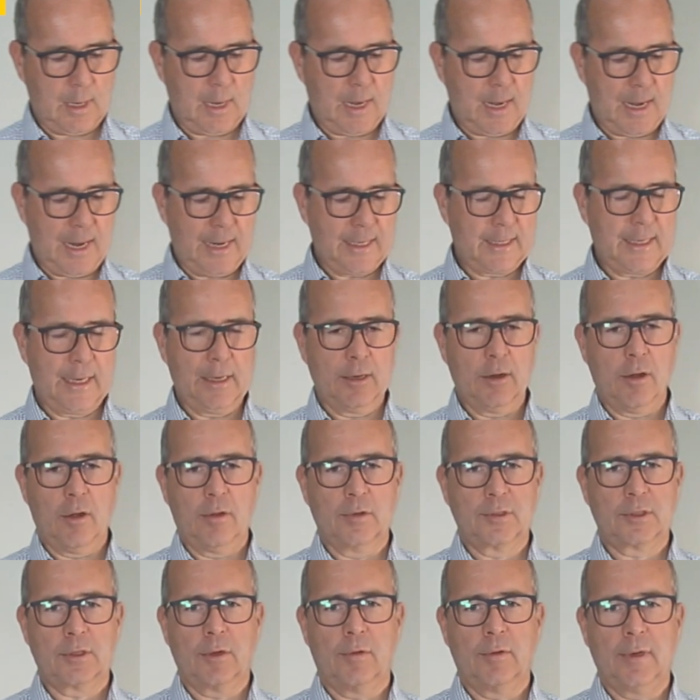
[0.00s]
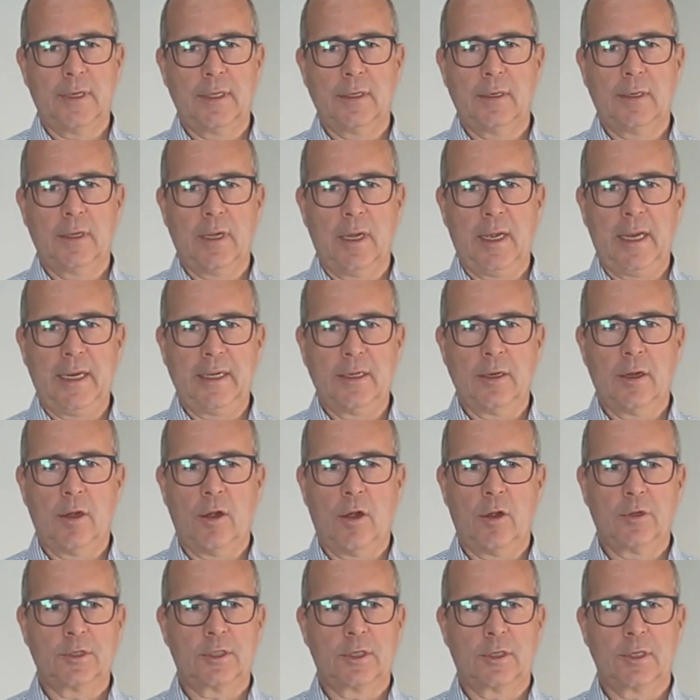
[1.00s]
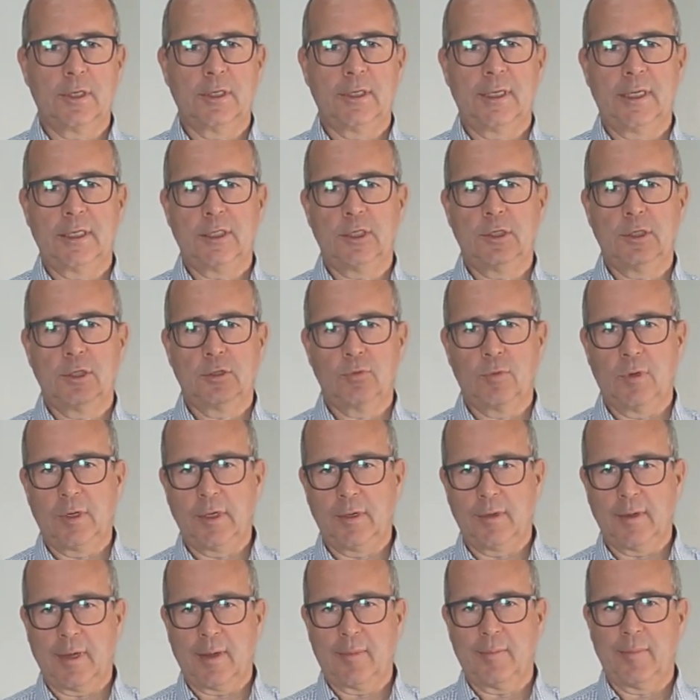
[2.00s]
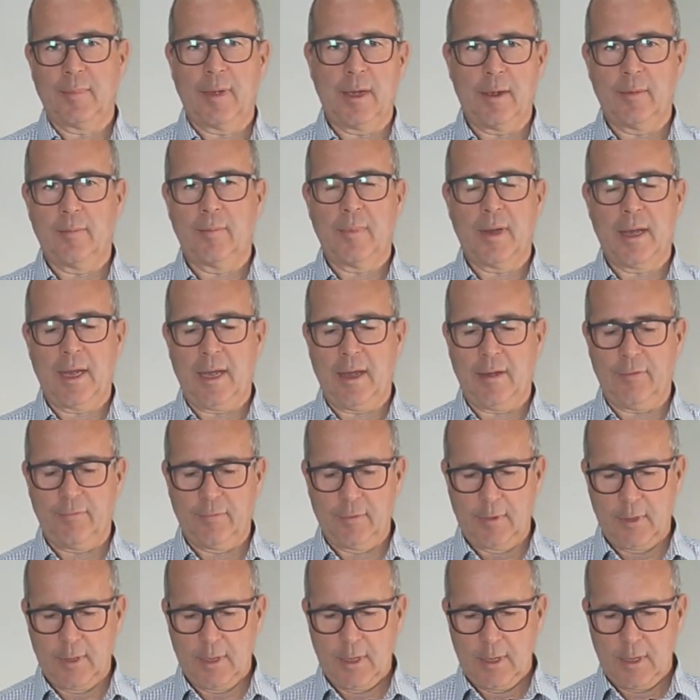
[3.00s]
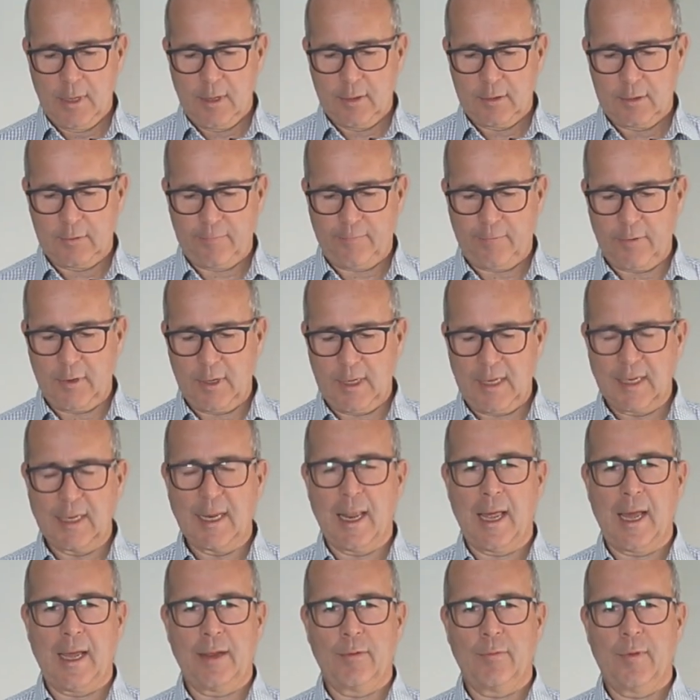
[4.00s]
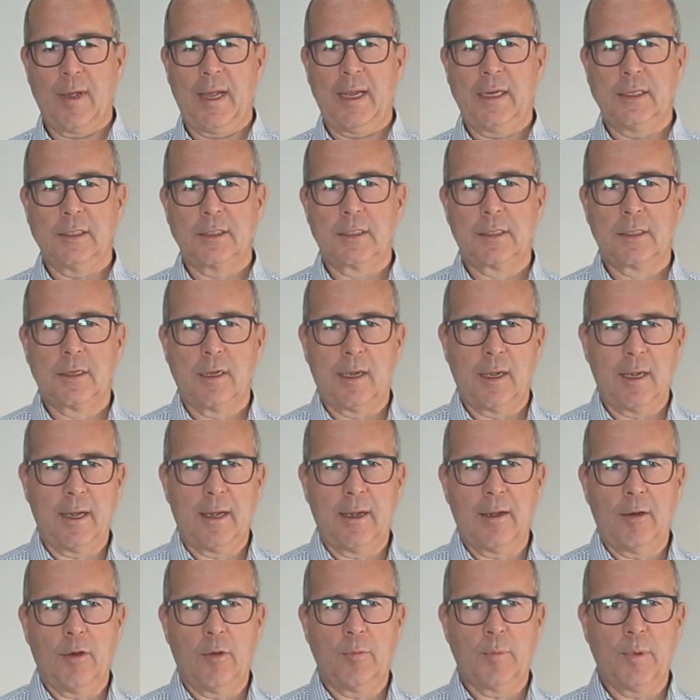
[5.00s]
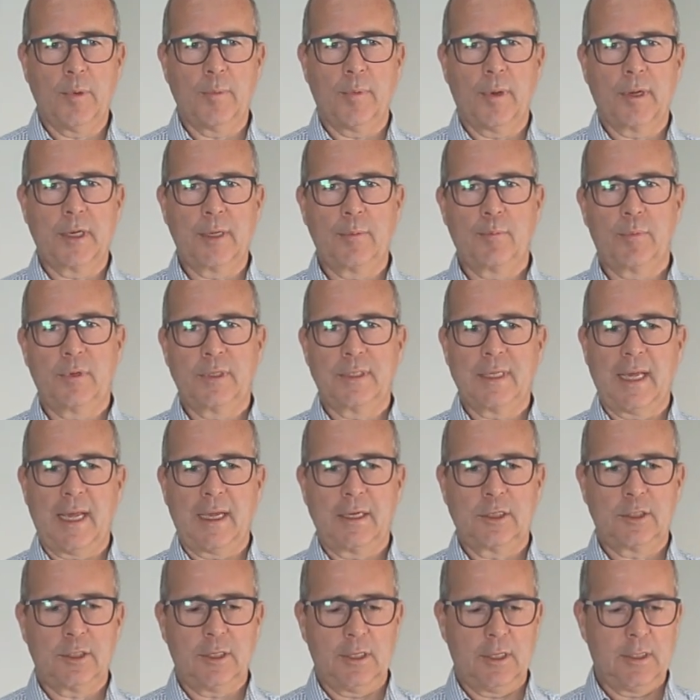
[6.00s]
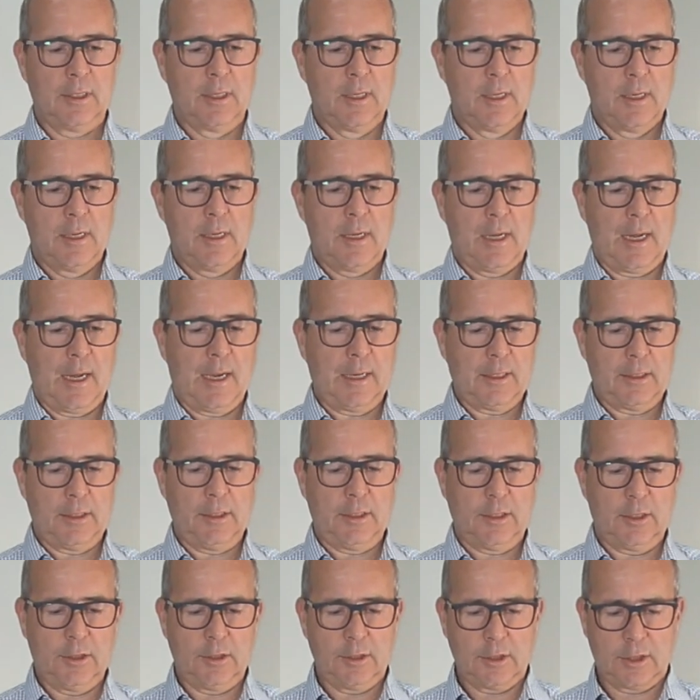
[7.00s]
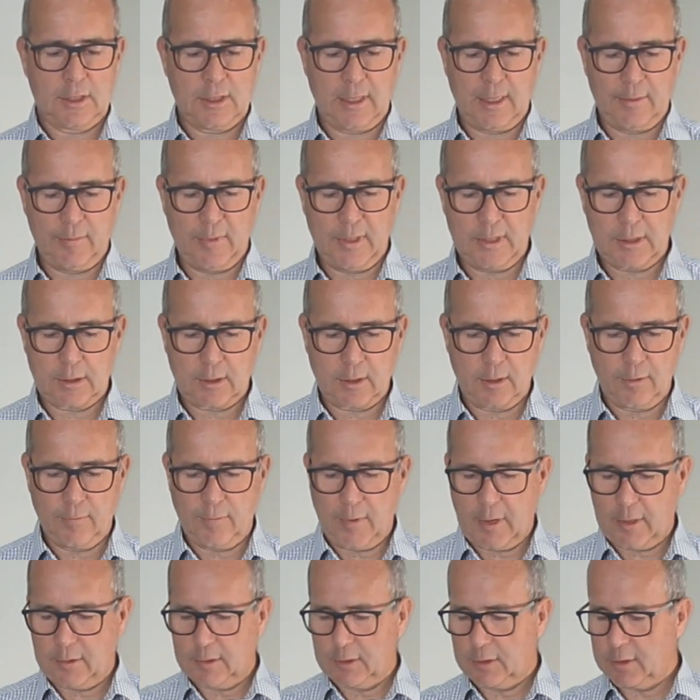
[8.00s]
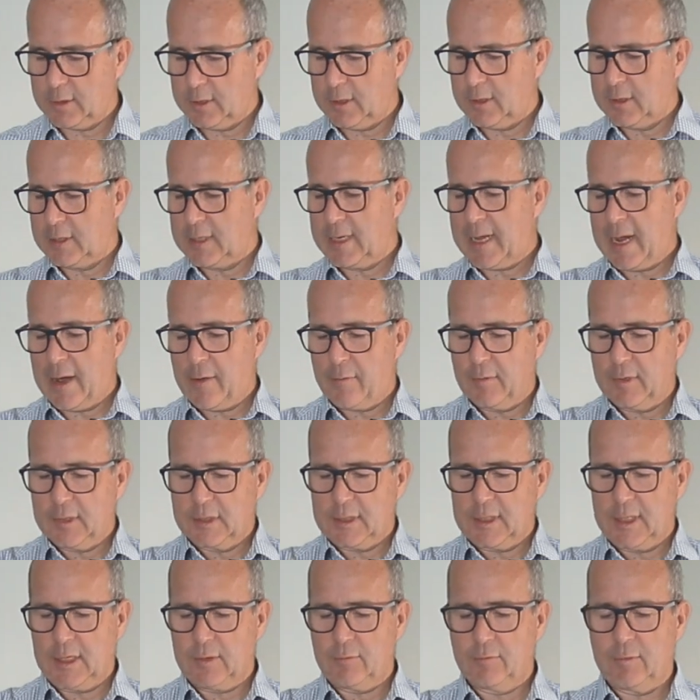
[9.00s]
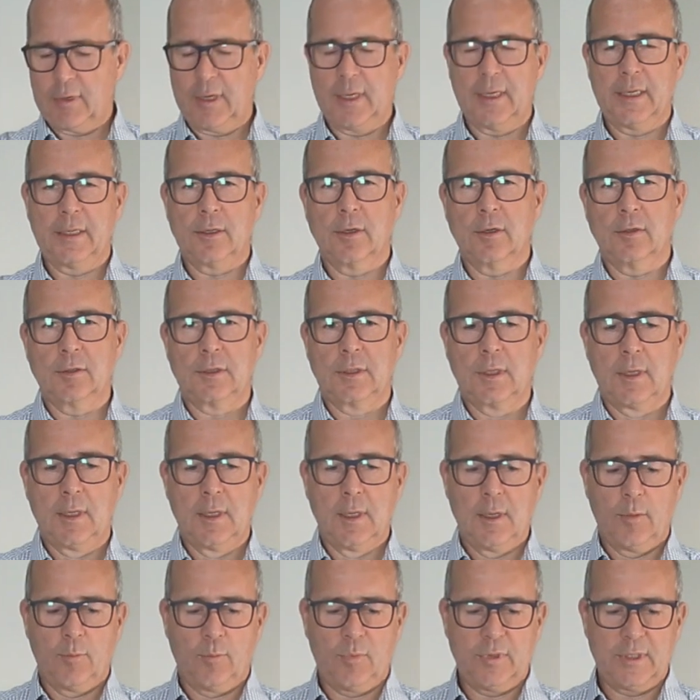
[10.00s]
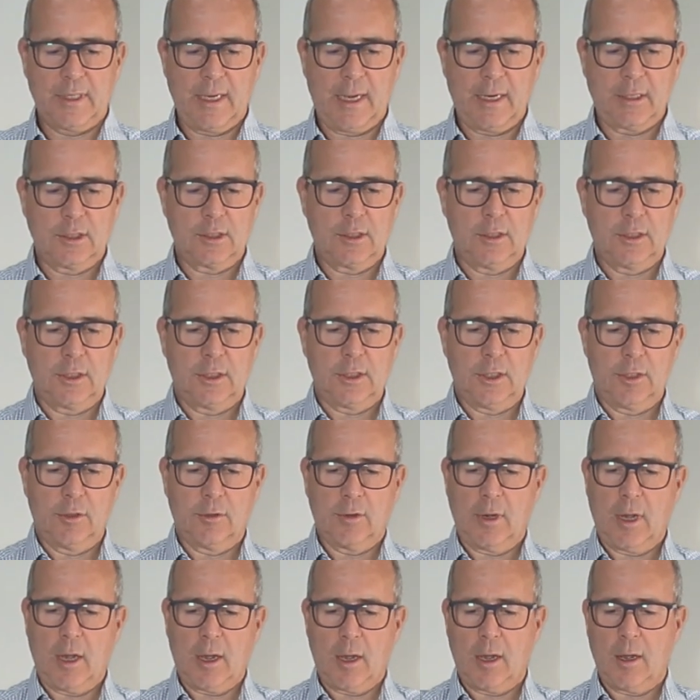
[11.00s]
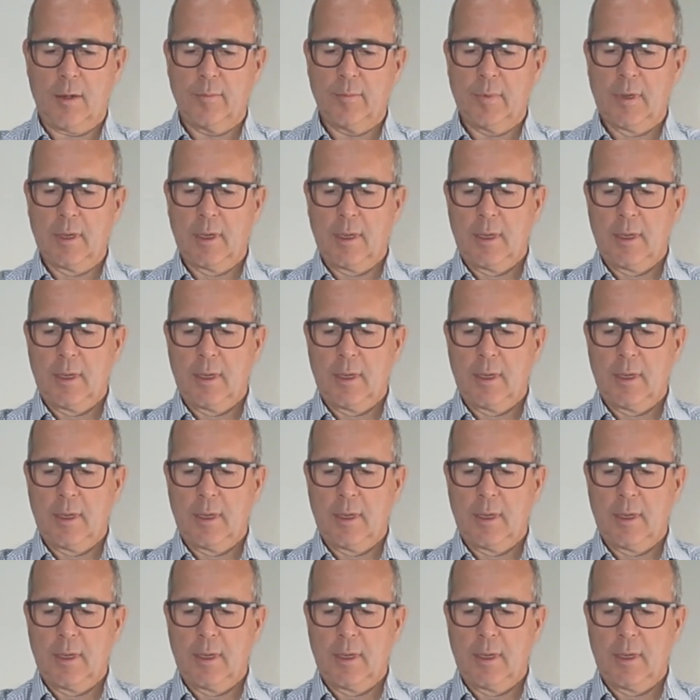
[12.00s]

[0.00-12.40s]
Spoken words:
Ideal also in hotter conditions where you might have fairly lightweight upper body protection, and you can just slip this glove on, so you guarantee really good protection to your arm.